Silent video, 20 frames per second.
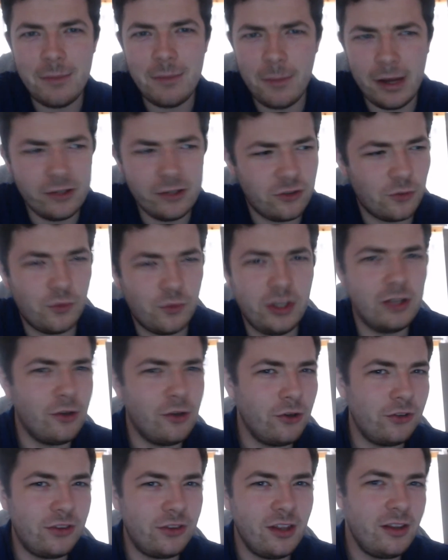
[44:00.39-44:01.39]
imagine we
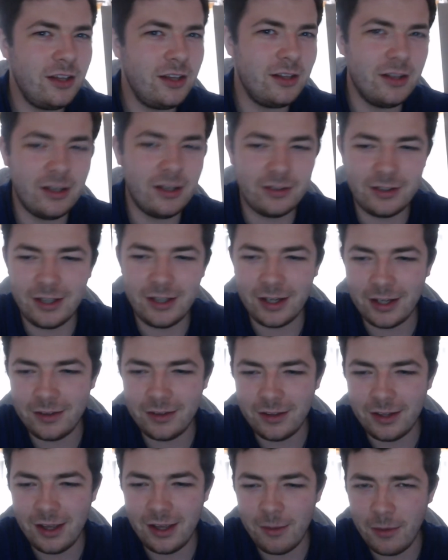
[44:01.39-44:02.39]
lost the league last kick of
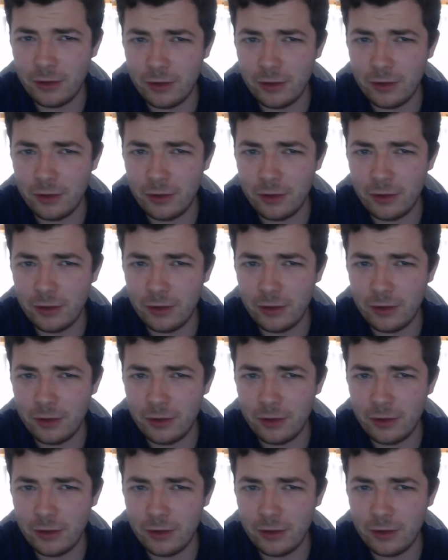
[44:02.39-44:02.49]
the game.